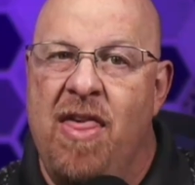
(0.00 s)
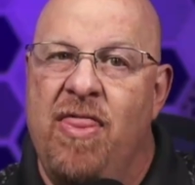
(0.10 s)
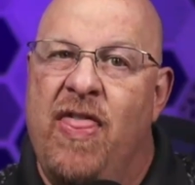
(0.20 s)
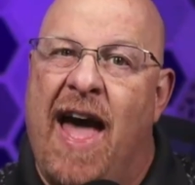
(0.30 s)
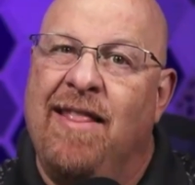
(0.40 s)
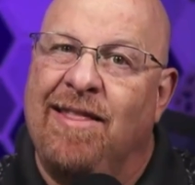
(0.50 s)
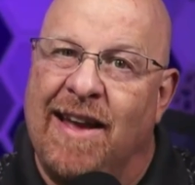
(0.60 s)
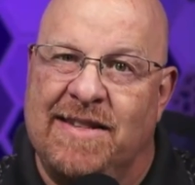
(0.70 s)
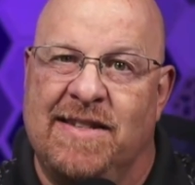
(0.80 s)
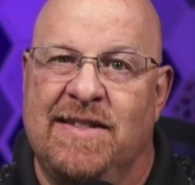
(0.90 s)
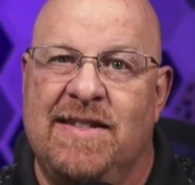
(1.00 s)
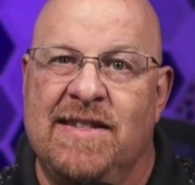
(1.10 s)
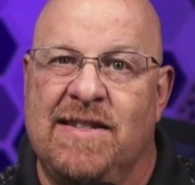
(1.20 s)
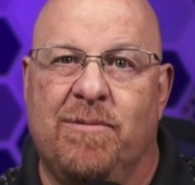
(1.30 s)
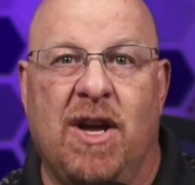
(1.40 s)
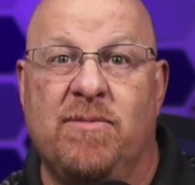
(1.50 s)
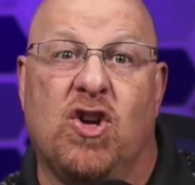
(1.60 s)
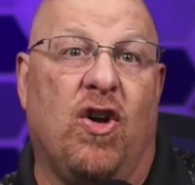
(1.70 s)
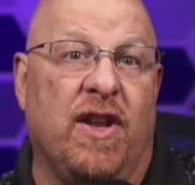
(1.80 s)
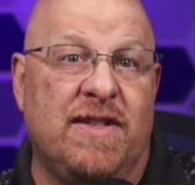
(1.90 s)
That license is sometimes
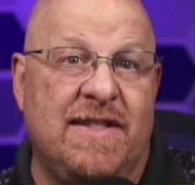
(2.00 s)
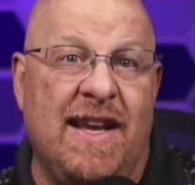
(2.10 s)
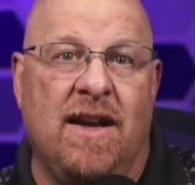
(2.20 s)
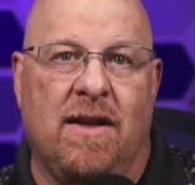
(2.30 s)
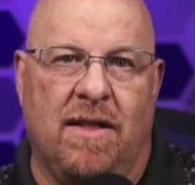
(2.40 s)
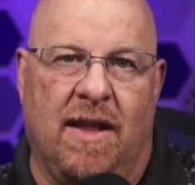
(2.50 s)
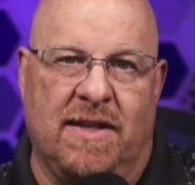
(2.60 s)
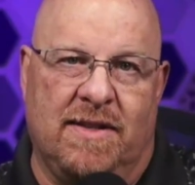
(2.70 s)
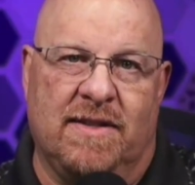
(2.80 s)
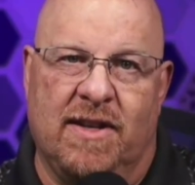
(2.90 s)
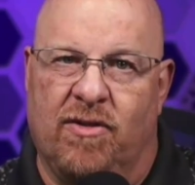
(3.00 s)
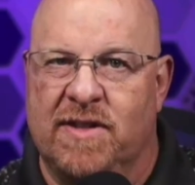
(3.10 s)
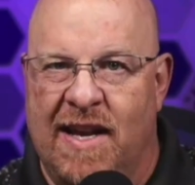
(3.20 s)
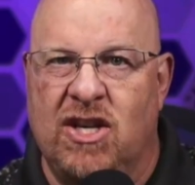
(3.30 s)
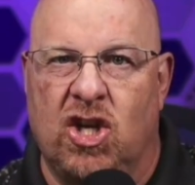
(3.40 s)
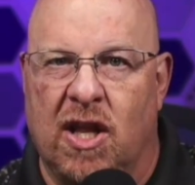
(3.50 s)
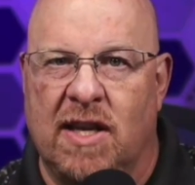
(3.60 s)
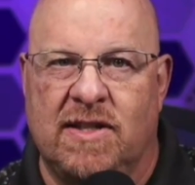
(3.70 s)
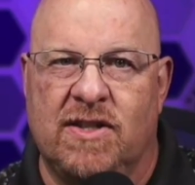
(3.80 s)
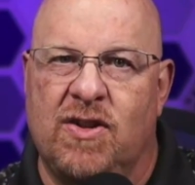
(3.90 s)
called a sync license, synchronization
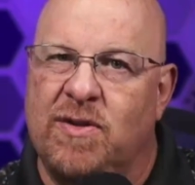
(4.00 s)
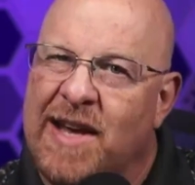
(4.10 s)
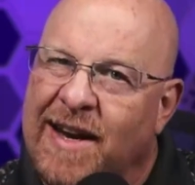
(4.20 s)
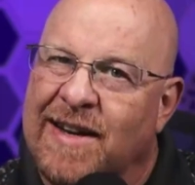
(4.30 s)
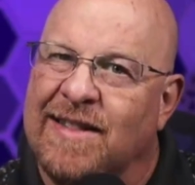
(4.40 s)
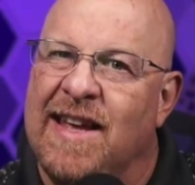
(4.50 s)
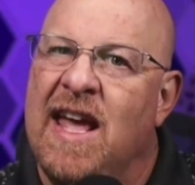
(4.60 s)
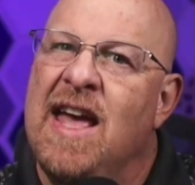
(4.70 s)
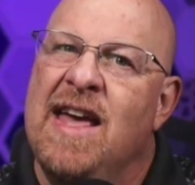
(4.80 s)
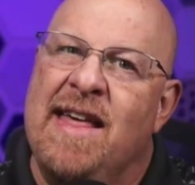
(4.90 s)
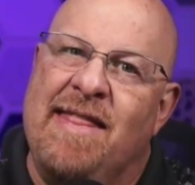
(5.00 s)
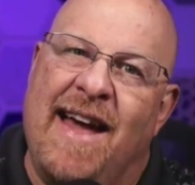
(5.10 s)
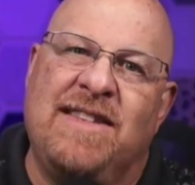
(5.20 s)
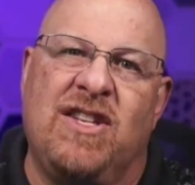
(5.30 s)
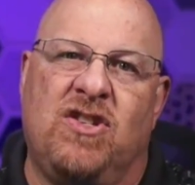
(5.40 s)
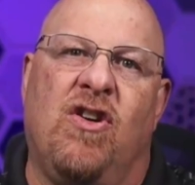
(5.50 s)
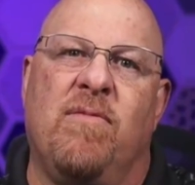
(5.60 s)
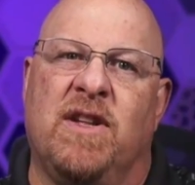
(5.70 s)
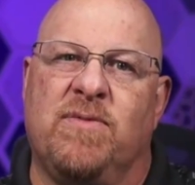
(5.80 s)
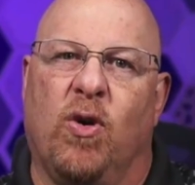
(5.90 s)
license. So technically, that's a
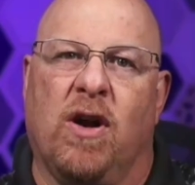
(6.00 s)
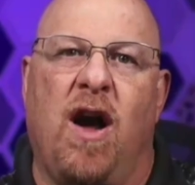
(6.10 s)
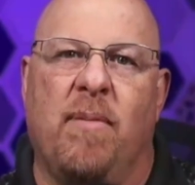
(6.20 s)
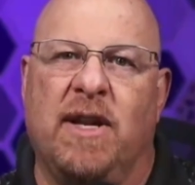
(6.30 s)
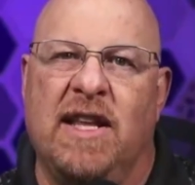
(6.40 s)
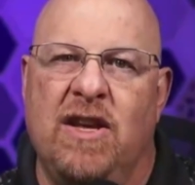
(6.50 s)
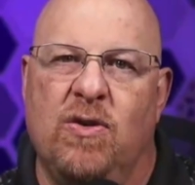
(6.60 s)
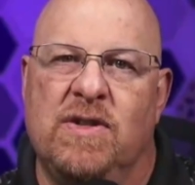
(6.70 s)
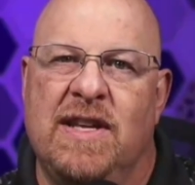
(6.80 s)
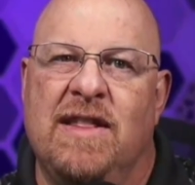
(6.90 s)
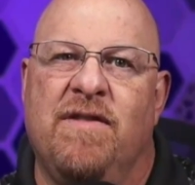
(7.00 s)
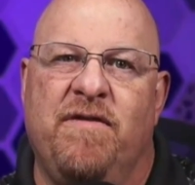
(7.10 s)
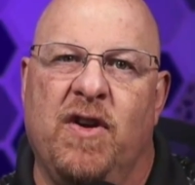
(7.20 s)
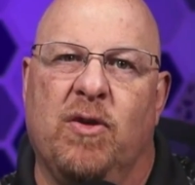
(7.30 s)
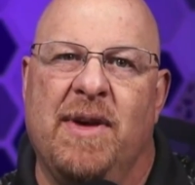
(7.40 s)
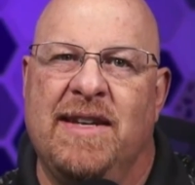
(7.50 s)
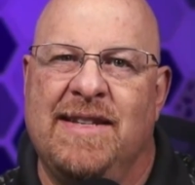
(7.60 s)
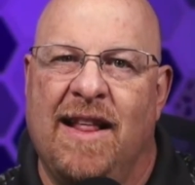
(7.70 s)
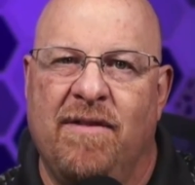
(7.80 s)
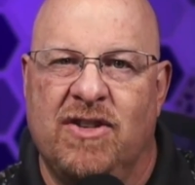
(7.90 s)
term that's more commonly used in the film and
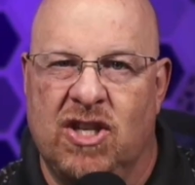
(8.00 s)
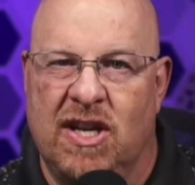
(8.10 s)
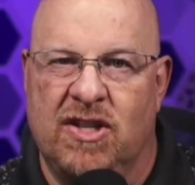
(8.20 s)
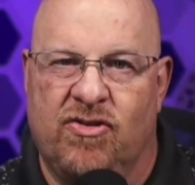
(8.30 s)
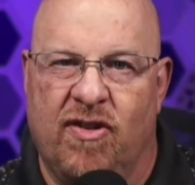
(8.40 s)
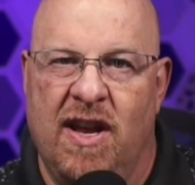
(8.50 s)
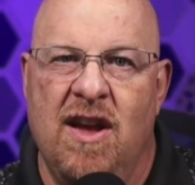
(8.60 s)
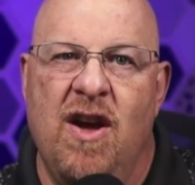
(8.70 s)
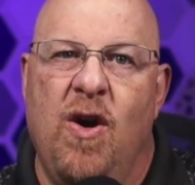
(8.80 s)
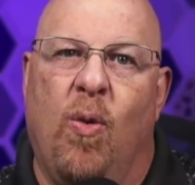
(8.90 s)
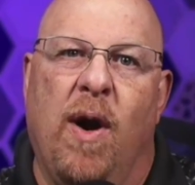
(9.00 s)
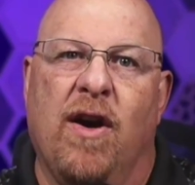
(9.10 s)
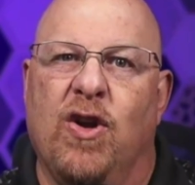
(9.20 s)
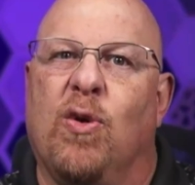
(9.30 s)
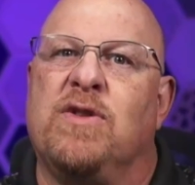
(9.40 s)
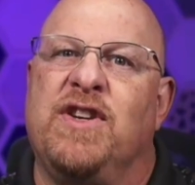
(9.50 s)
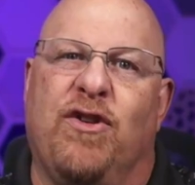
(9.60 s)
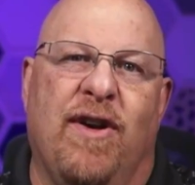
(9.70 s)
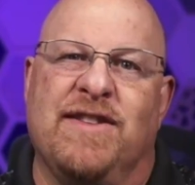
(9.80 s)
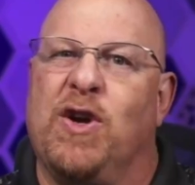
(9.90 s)
television industry, where you're
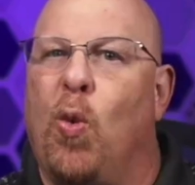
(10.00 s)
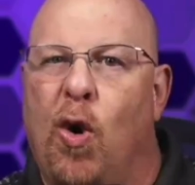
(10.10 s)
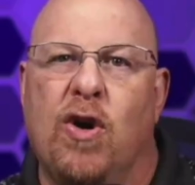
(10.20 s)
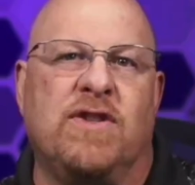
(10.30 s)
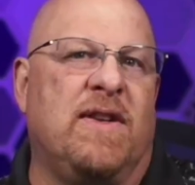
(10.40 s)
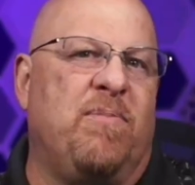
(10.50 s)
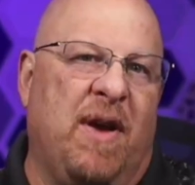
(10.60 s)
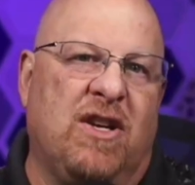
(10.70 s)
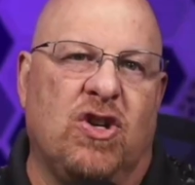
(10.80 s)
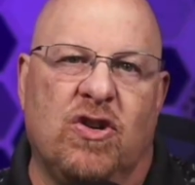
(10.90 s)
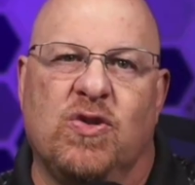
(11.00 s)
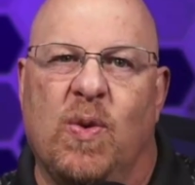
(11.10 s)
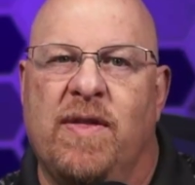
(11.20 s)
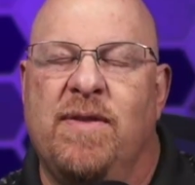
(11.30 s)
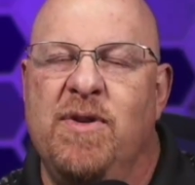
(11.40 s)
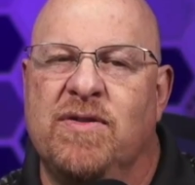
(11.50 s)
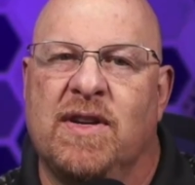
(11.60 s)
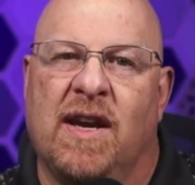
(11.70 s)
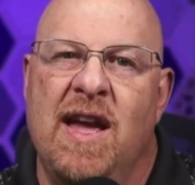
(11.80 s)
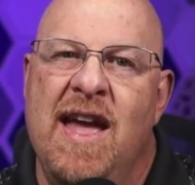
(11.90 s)
synchronizing words and pictures with the music.